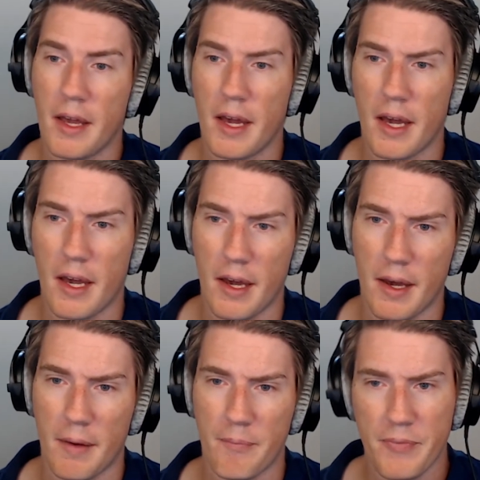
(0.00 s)

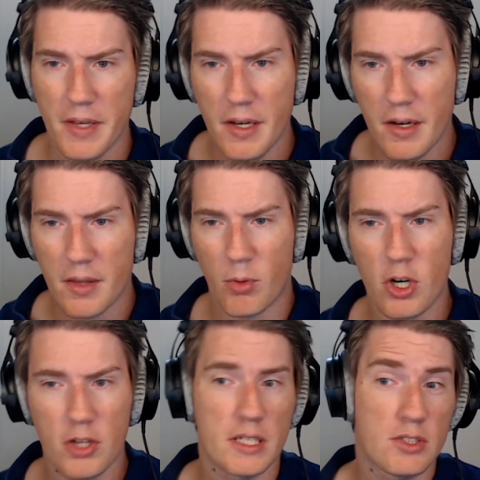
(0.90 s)
Uh, the more
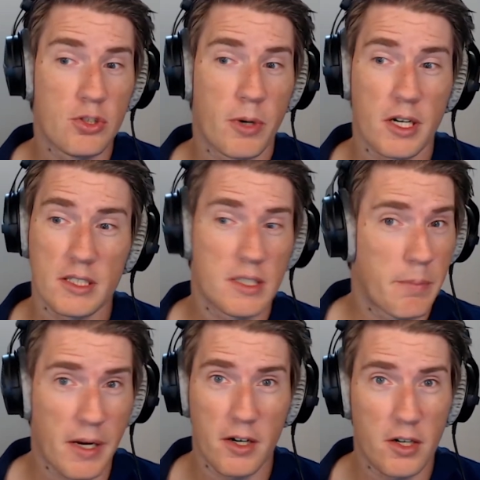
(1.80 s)
you test new markets, the
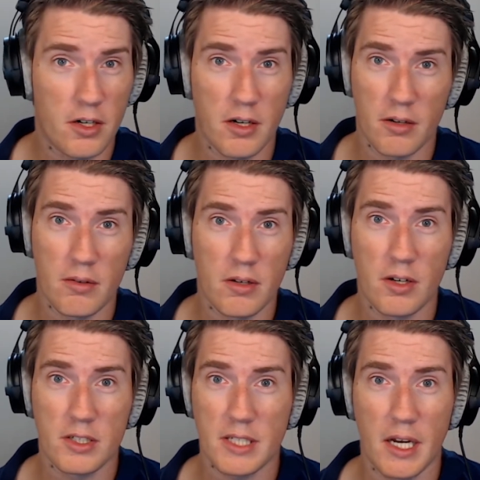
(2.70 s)
better your
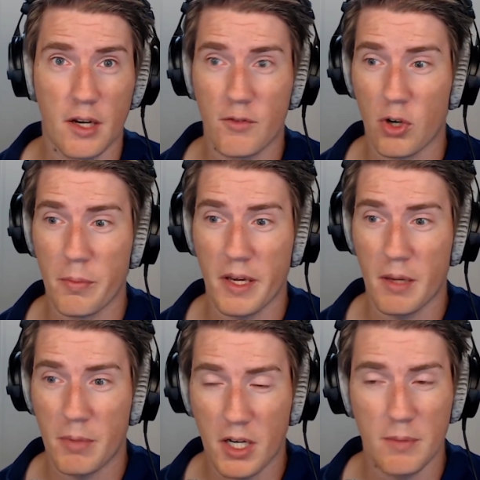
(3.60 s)
understanding of gold
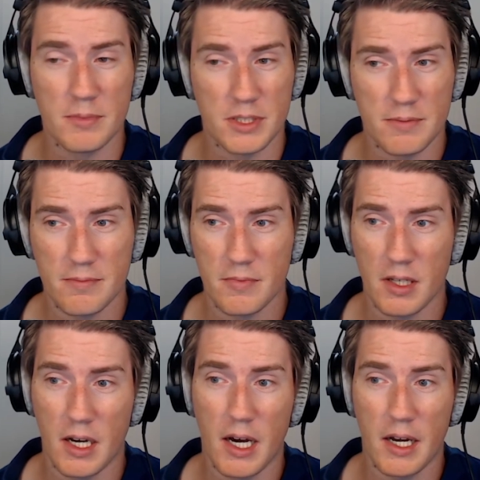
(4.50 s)
making becomes.
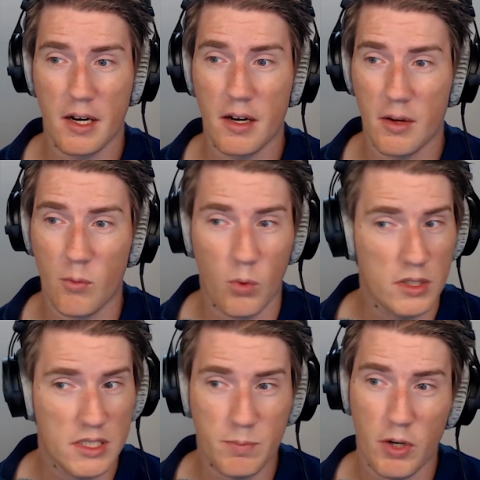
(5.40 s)
And
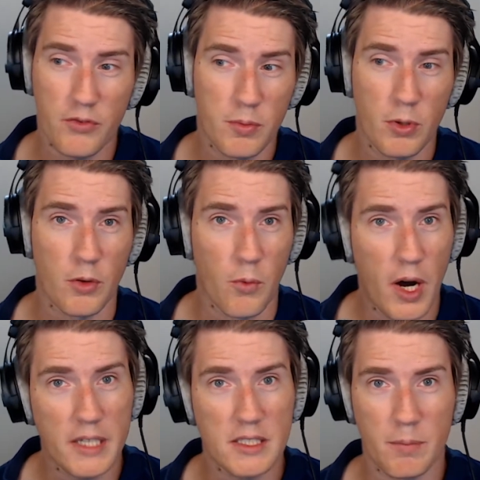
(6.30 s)
what's profitable?
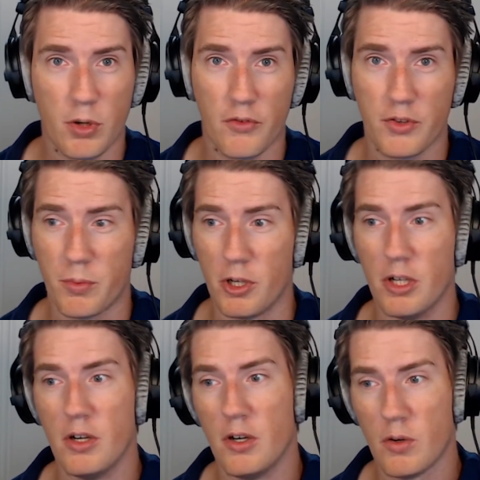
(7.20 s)
Why is it profitable?
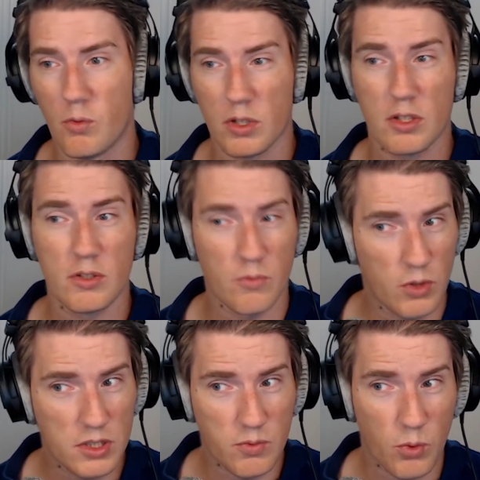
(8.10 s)
What
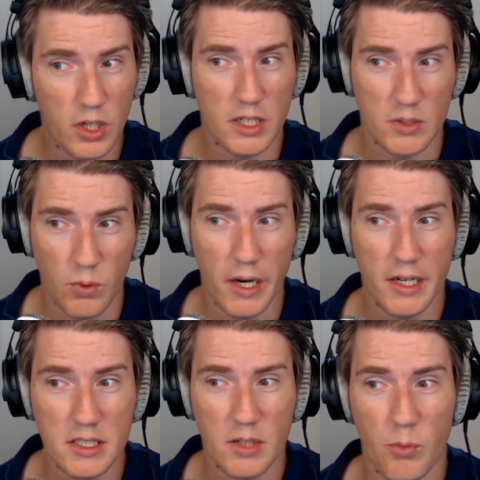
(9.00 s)
what works? Why
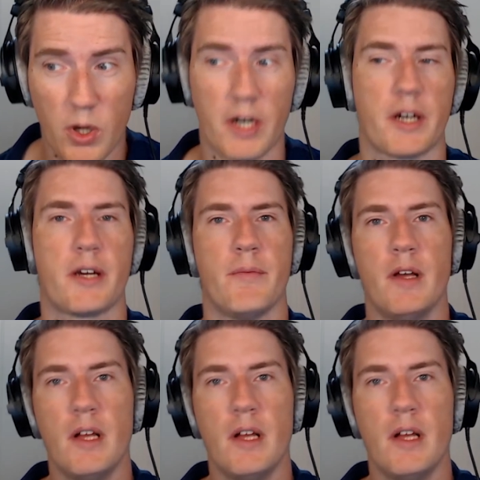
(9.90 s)
does it work?